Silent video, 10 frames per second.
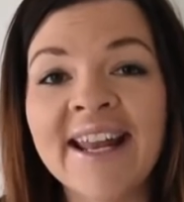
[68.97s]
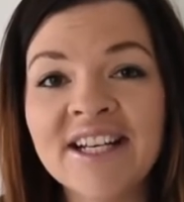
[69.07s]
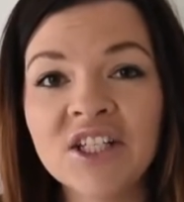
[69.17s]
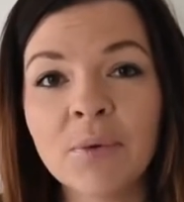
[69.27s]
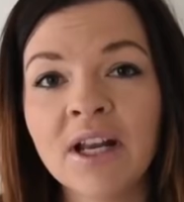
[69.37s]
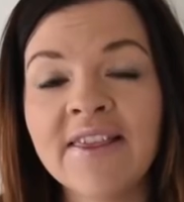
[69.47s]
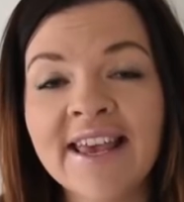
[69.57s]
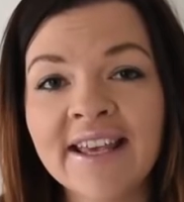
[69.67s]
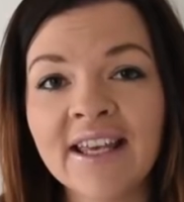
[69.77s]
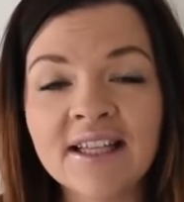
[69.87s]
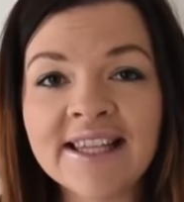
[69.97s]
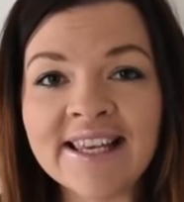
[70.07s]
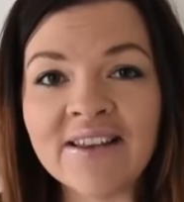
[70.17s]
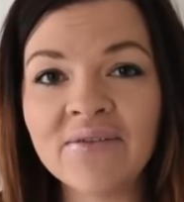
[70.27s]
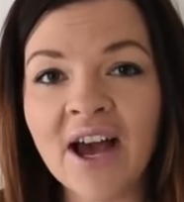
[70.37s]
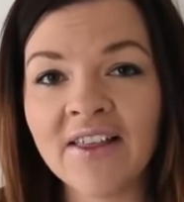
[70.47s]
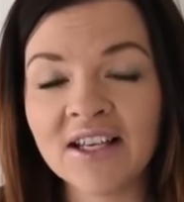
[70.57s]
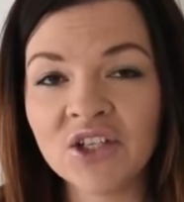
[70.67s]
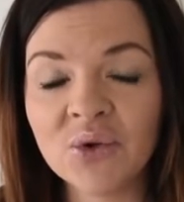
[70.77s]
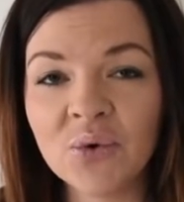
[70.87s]
And I just want to thank Lee
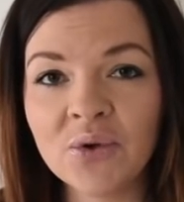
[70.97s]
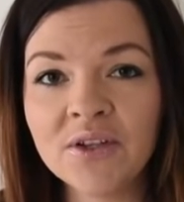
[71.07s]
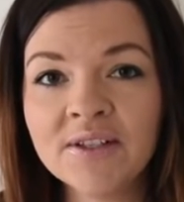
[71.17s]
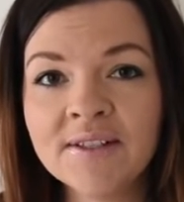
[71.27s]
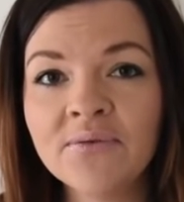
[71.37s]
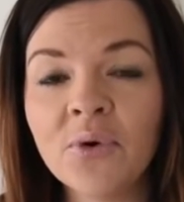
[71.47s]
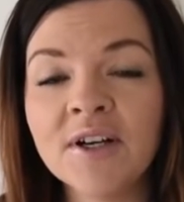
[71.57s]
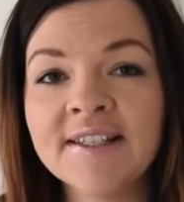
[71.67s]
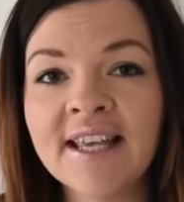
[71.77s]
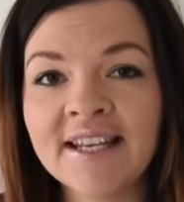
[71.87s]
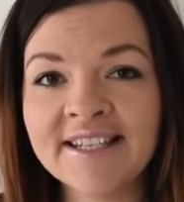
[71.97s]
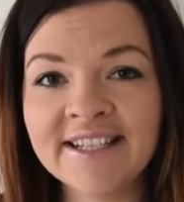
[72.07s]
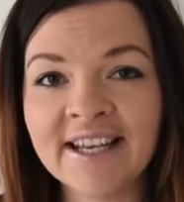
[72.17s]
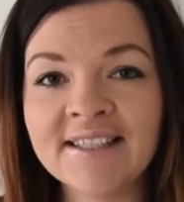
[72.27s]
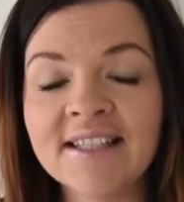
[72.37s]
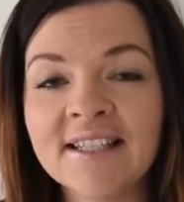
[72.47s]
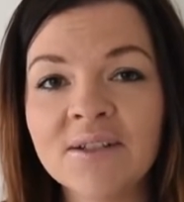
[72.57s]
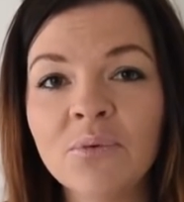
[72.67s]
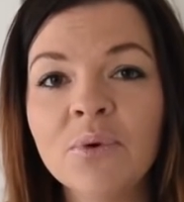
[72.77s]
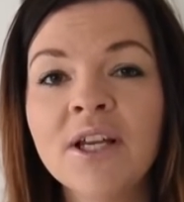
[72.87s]
Valley Tools for sending us
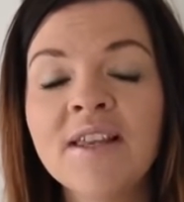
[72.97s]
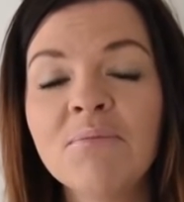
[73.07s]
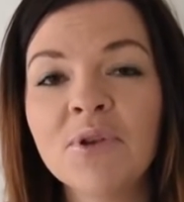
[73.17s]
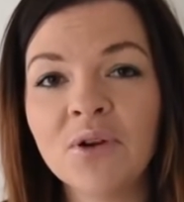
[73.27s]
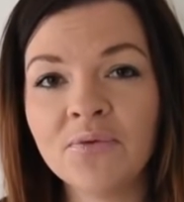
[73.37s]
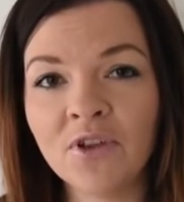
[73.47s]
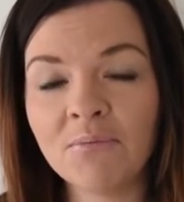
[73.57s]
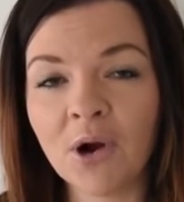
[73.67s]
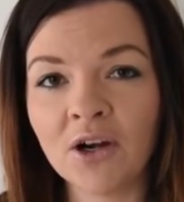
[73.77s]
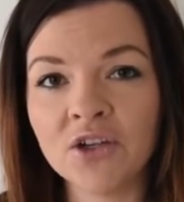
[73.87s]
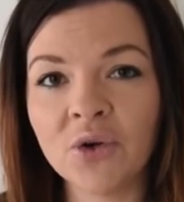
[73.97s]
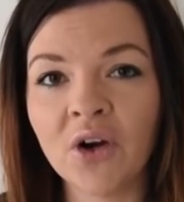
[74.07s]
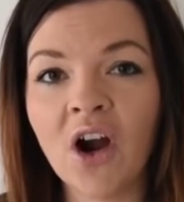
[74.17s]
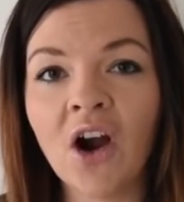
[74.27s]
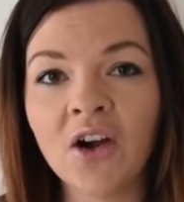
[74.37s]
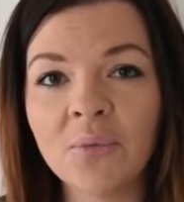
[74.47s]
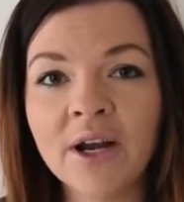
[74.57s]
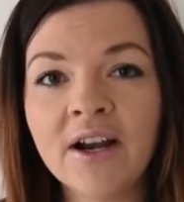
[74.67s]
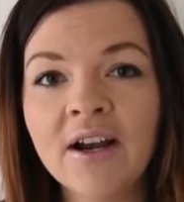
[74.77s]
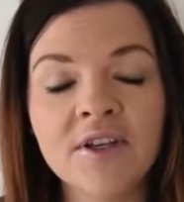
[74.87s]
this really beautiful barn door
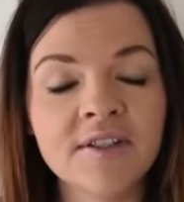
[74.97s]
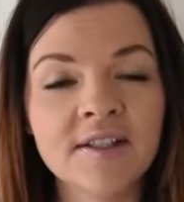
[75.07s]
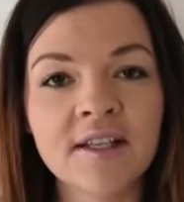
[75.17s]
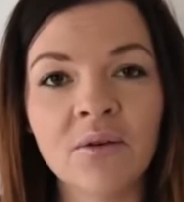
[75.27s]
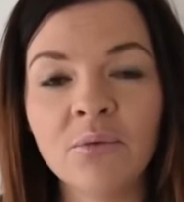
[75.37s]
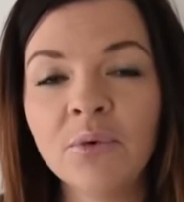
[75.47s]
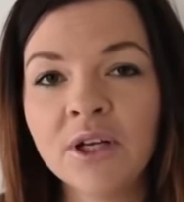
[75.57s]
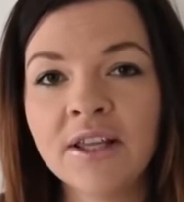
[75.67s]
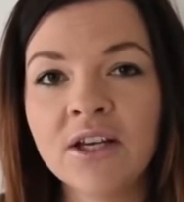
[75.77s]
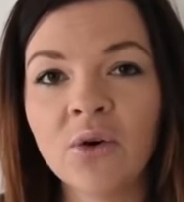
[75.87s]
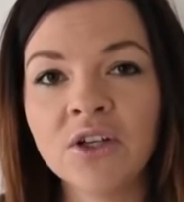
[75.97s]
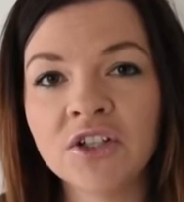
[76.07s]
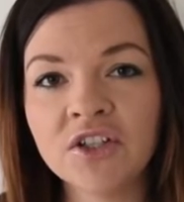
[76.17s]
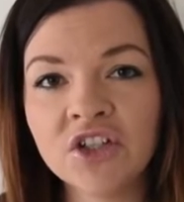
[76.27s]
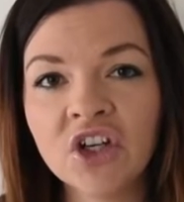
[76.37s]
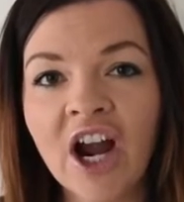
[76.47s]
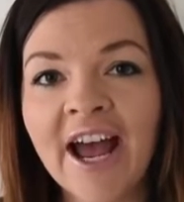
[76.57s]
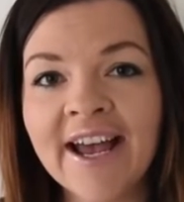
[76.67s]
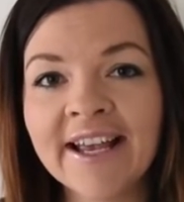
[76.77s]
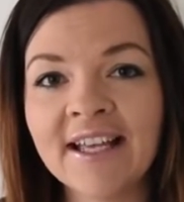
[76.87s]
hardware. This is a really gorgeous
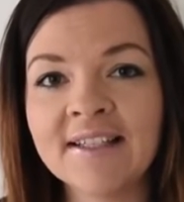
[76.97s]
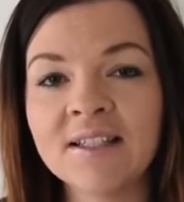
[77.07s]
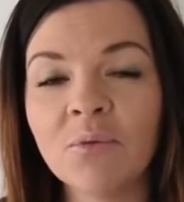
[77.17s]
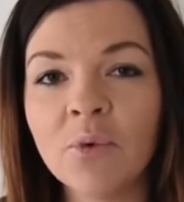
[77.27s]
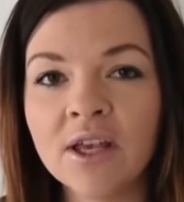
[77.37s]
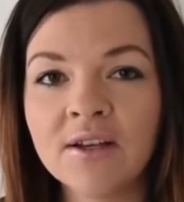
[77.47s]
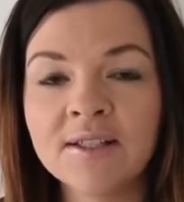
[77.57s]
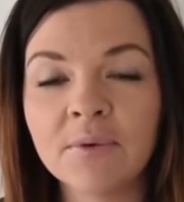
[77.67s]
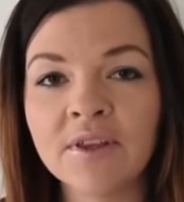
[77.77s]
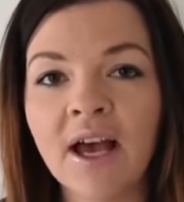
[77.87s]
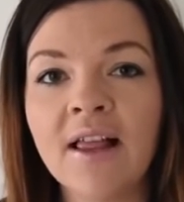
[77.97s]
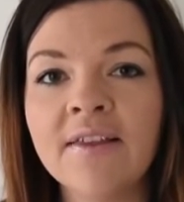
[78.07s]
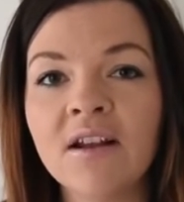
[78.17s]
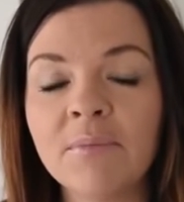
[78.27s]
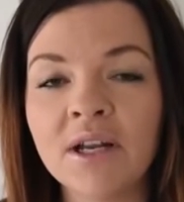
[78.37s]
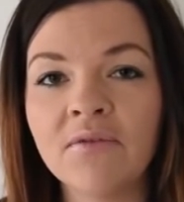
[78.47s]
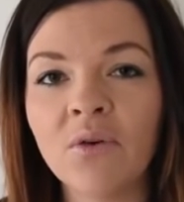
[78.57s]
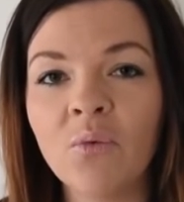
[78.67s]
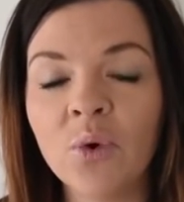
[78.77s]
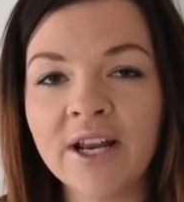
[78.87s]
track and some wheels with a little bit of a
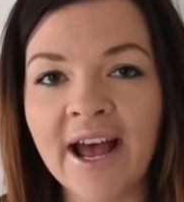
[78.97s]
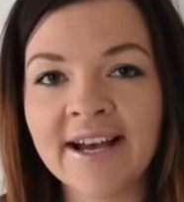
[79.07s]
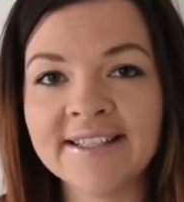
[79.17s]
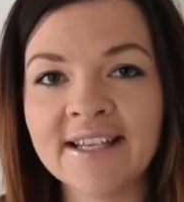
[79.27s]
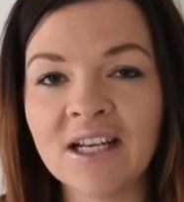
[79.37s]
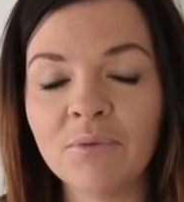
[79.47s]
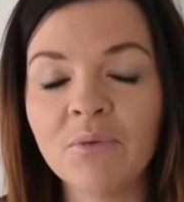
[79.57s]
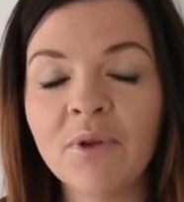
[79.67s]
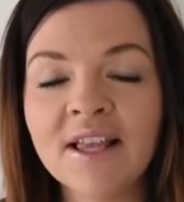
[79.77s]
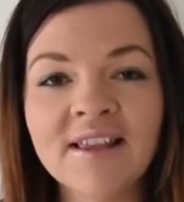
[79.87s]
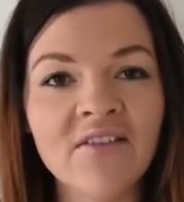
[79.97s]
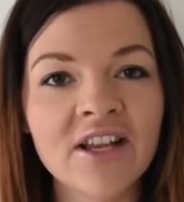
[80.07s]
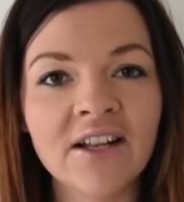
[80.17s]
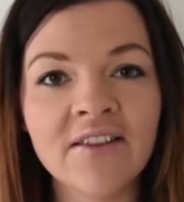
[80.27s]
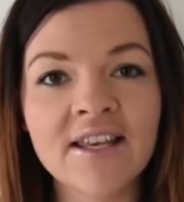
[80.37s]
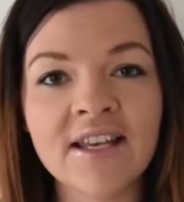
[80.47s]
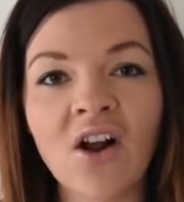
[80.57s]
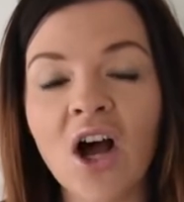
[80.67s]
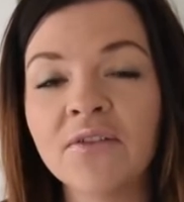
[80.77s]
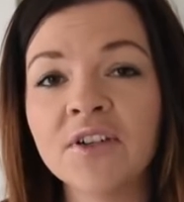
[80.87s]
wood accent and we really love it and think it
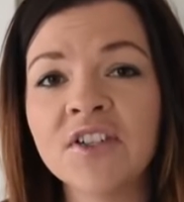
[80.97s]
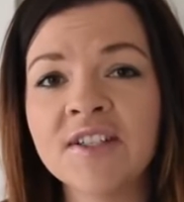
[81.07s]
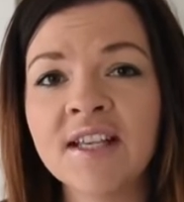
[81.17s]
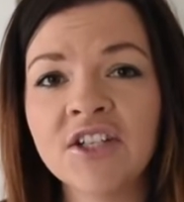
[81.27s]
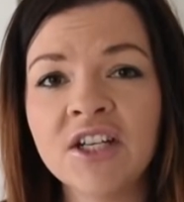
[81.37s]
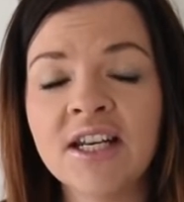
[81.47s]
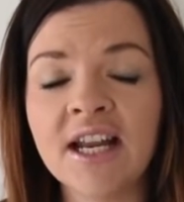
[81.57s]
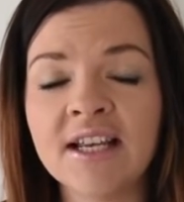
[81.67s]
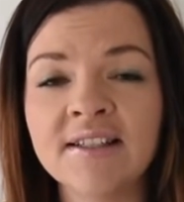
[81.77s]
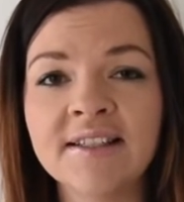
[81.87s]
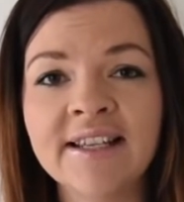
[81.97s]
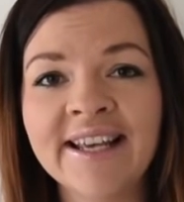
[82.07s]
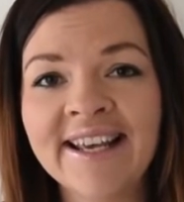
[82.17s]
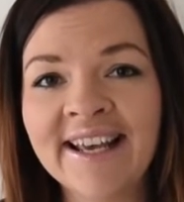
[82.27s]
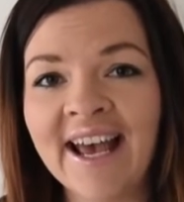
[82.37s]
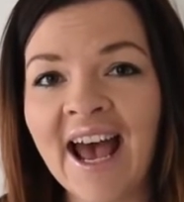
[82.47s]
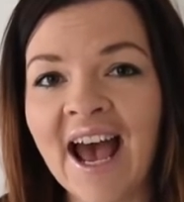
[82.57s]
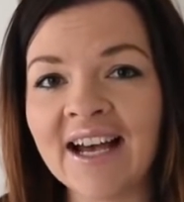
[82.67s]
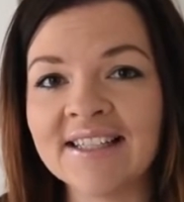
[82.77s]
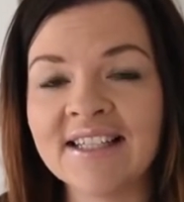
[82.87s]
offers just such a nice
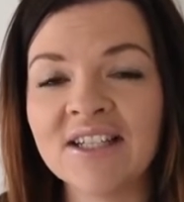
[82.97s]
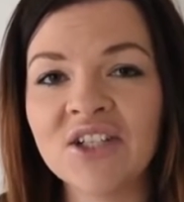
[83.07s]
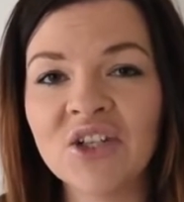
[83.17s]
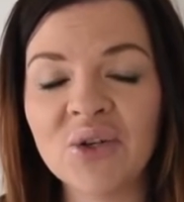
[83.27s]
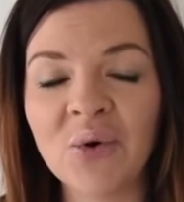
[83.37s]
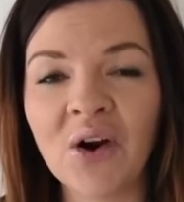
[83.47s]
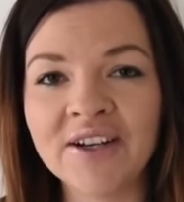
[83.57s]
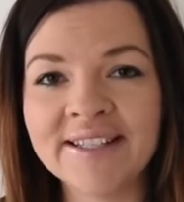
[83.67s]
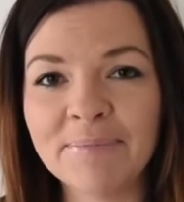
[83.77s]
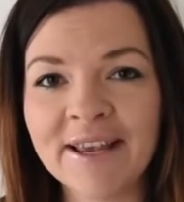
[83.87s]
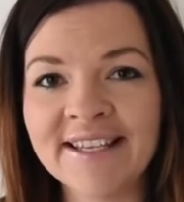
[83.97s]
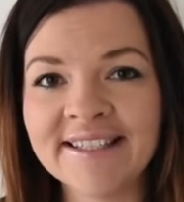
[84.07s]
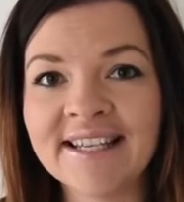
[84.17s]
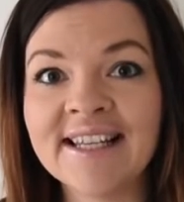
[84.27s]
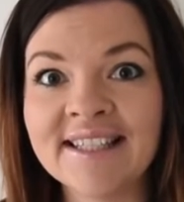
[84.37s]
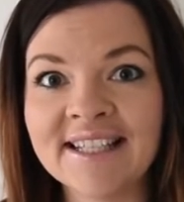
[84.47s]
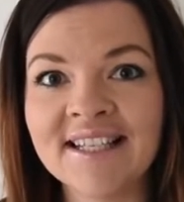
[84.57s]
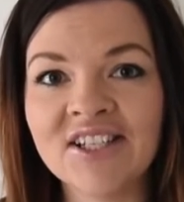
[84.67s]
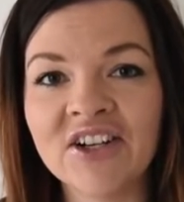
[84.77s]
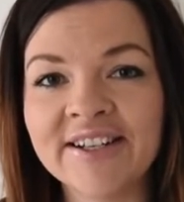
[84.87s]
accent to our space. Let's
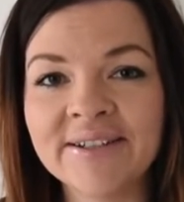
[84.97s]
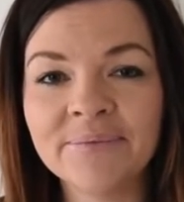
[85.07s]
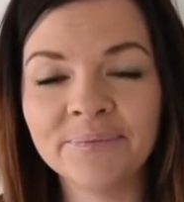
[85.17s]
get started.